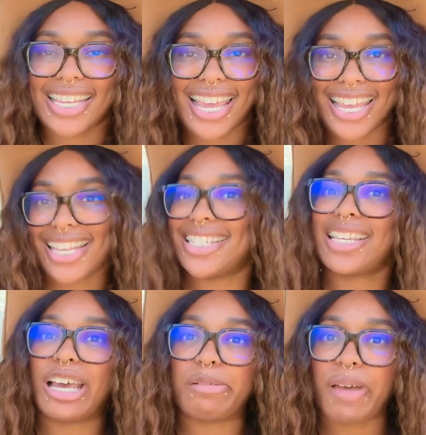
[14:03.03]
is
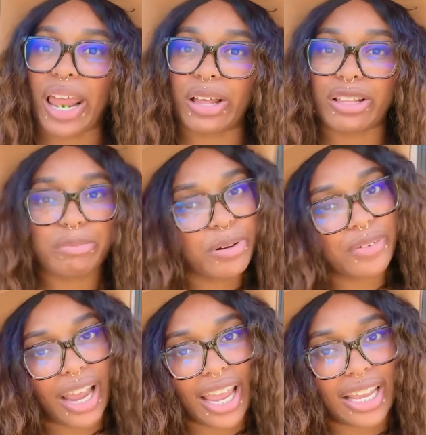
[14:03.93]
Petal
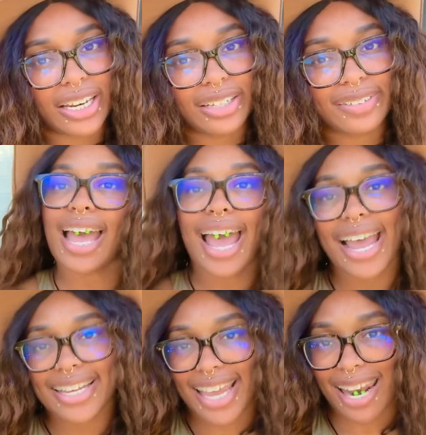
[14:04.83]
Parade
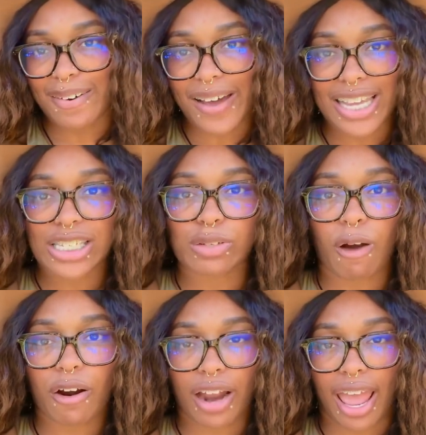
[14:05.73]
Getaway
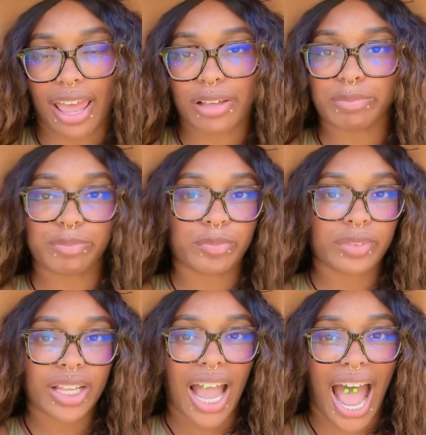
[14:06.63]
Soirée.
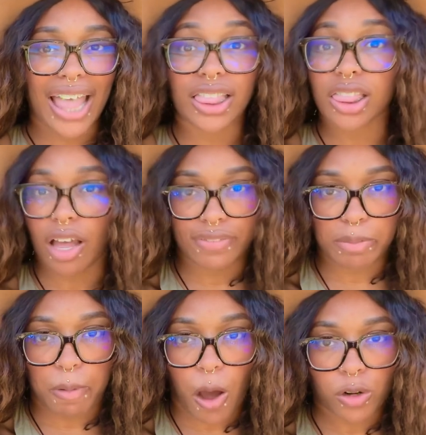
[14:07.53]
I love the
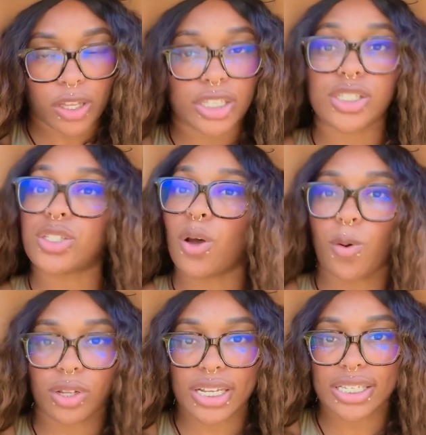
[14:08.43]
bottle. It's
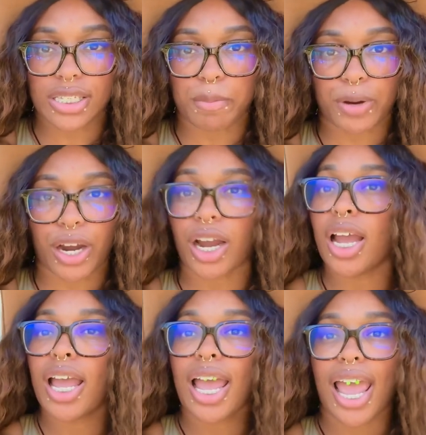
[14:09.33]
totally summer.
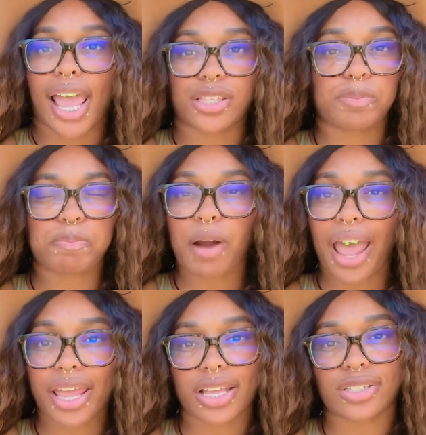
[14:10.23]
It's bright,
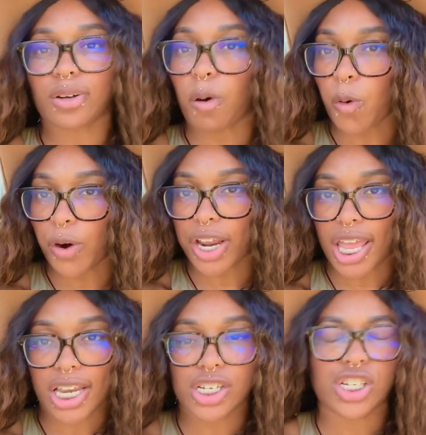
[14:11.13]
it's
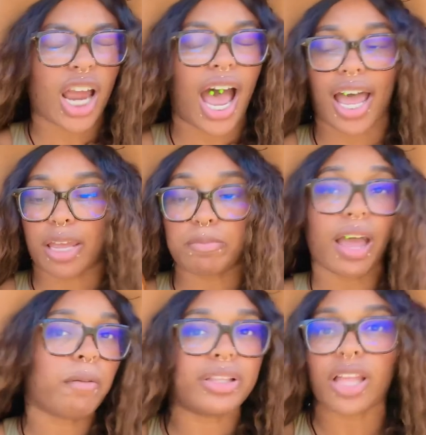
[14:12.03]
orange. I'm
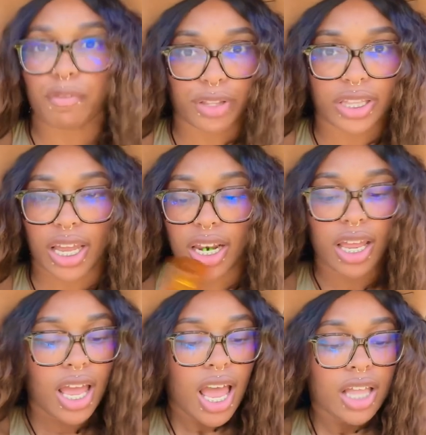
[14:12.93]
in love with that.
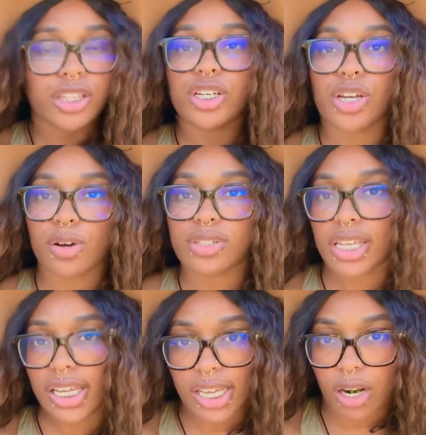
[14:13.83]
The notes
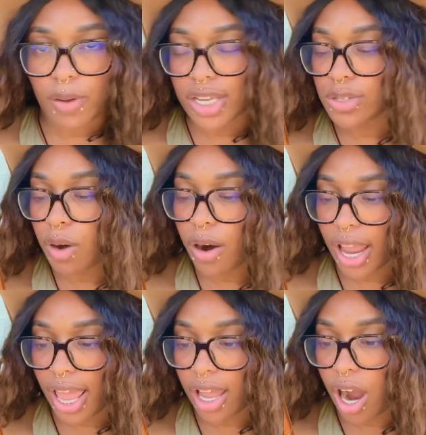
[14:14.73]
in Getaway
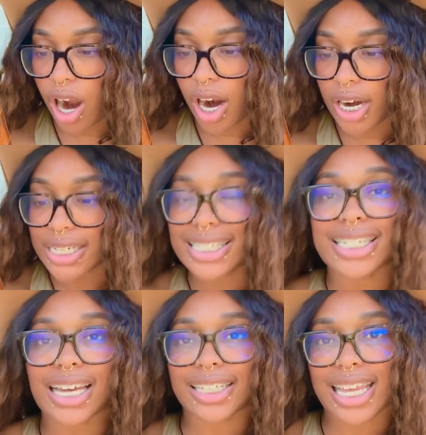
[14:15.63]
Soirée are
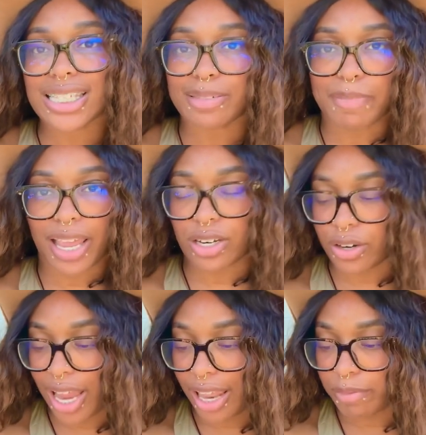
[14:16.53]
sun-kissed
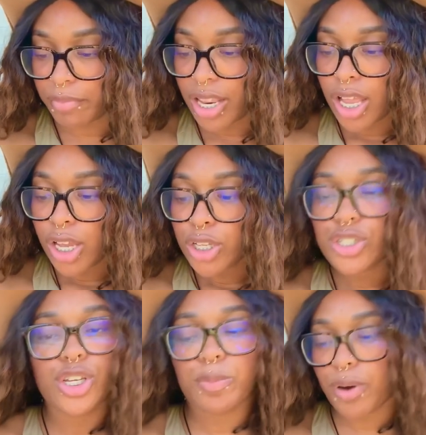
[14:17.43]
mandarin,
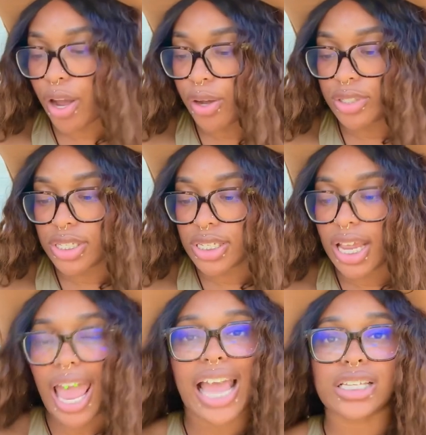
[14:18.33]
tuberose,
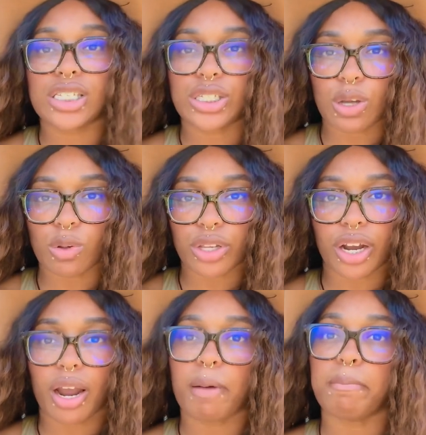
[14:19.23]
and solar
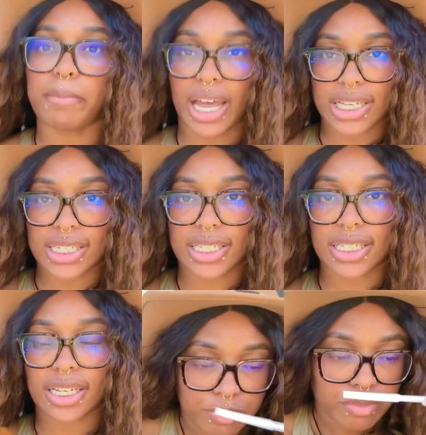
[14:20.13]
musk.
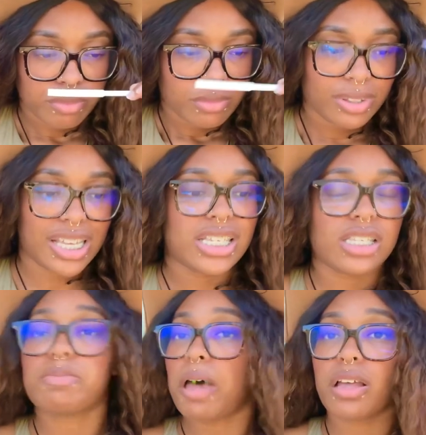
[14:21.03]
This
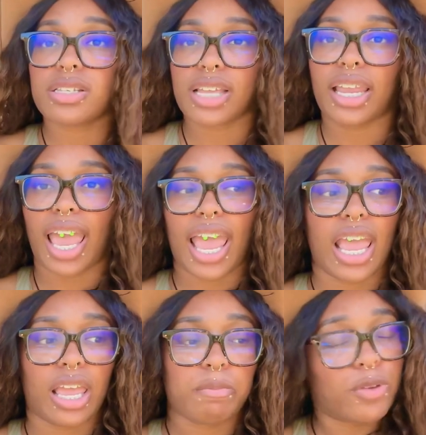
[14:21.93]
smells like
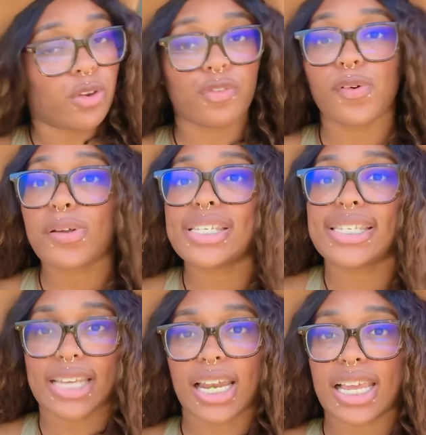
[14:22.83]
a beautiful
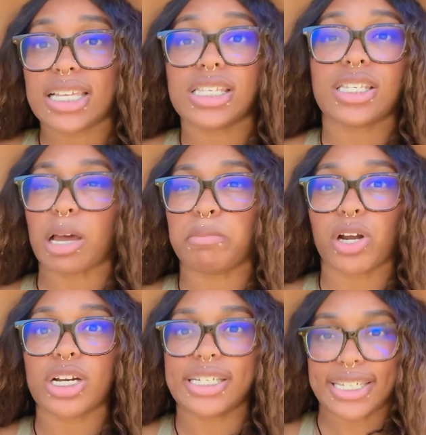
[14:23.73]
sunny summer
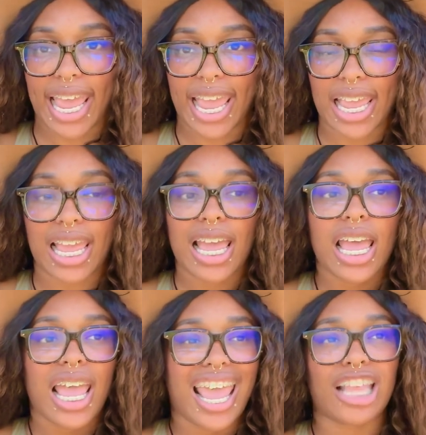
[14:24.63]
day
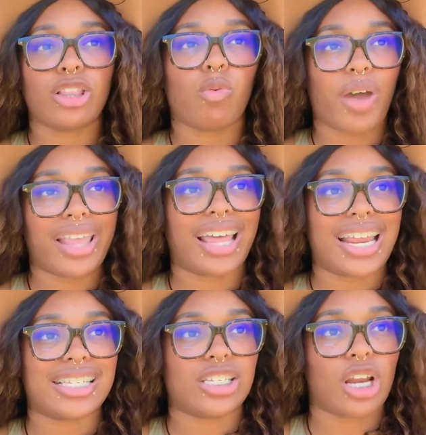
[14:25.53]
in the way that
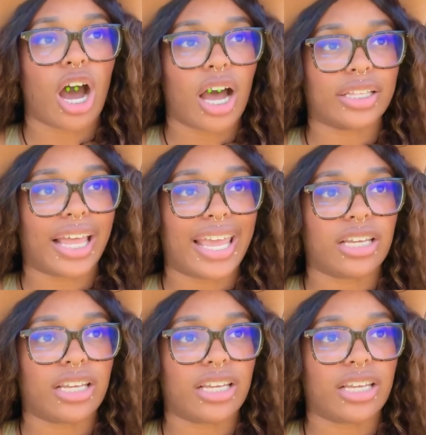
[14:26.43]
is not like